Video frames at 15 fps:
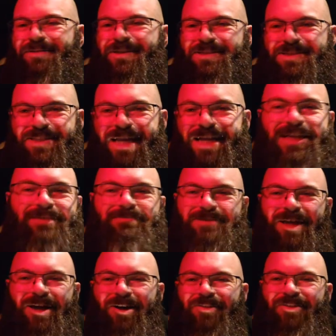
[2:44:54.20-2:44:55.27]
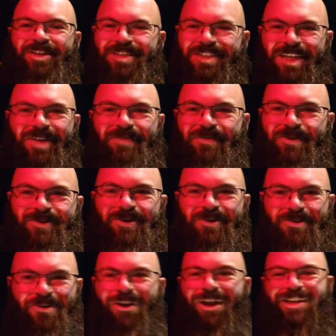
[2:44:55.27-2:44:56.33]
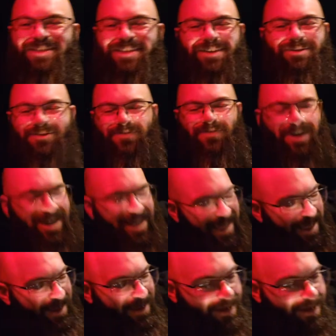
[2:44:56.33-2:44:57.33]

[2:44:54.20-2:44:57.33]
setup to all this stuff was real crazy. It was funny.